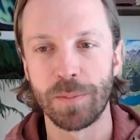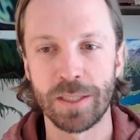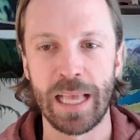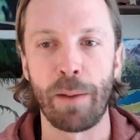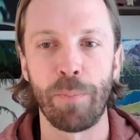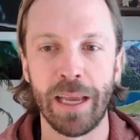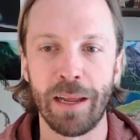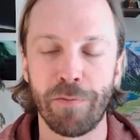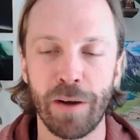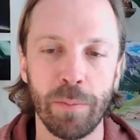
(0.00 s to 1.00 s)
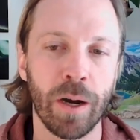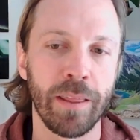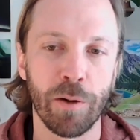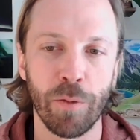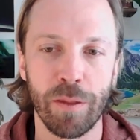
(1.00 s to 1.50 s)
slap the end frame on
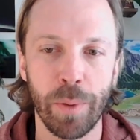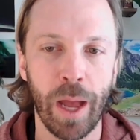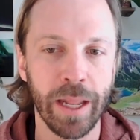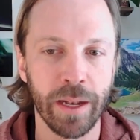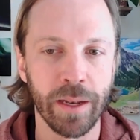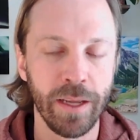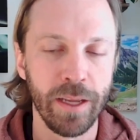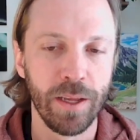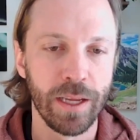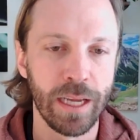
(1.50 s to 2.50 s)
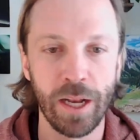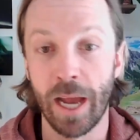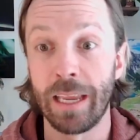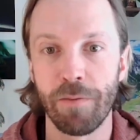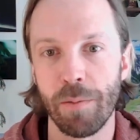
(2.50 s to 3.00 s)
there with a button and
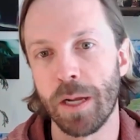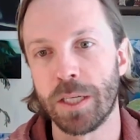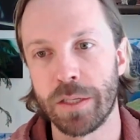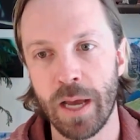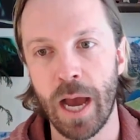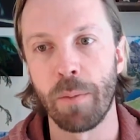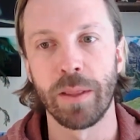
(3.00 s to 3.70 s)
not give it much thought.